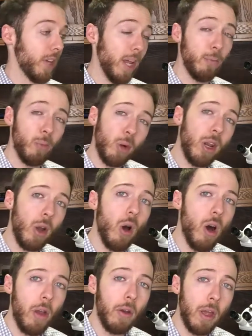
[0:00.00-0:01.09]
And I put it
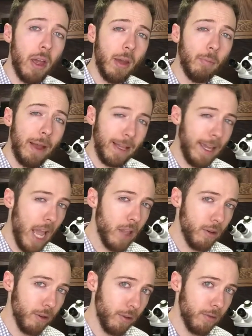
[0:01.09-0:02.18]
on my
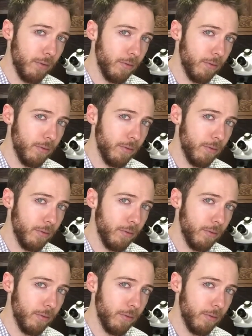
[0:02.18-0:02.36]
calendar.